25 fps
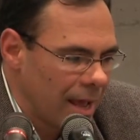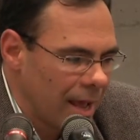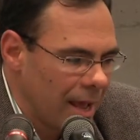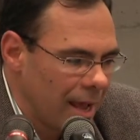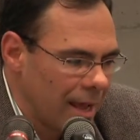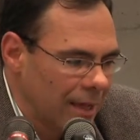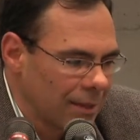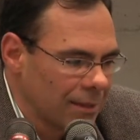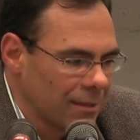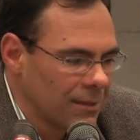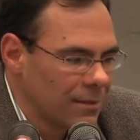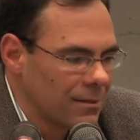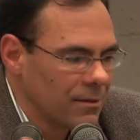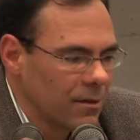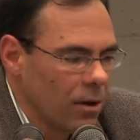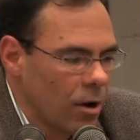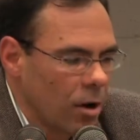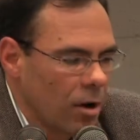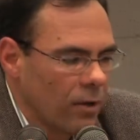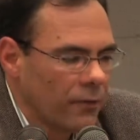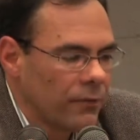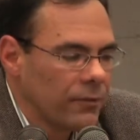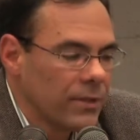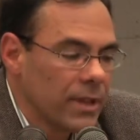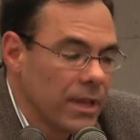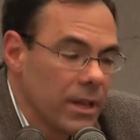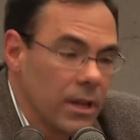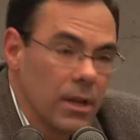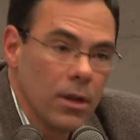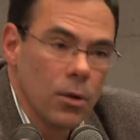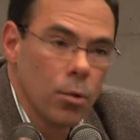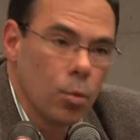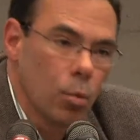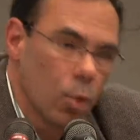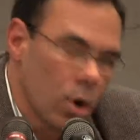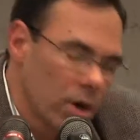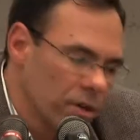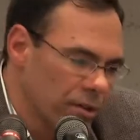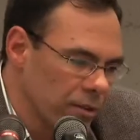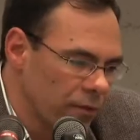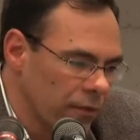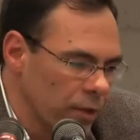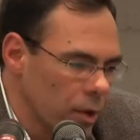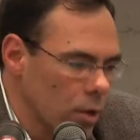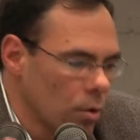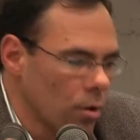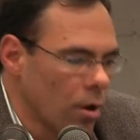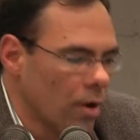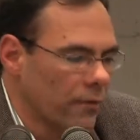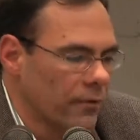and of the
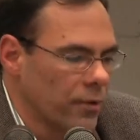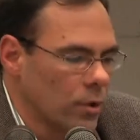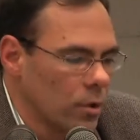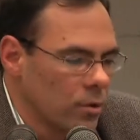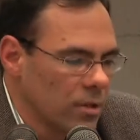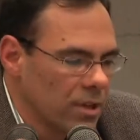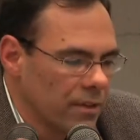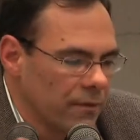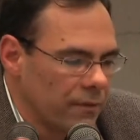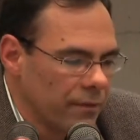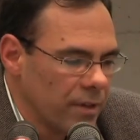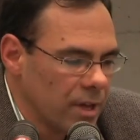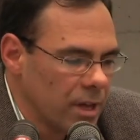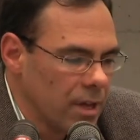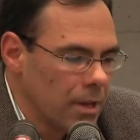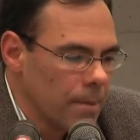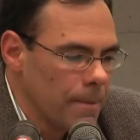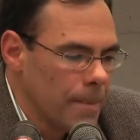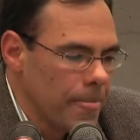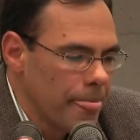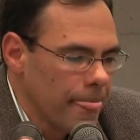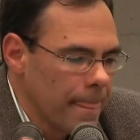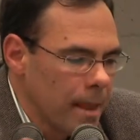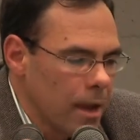worldview of UDV,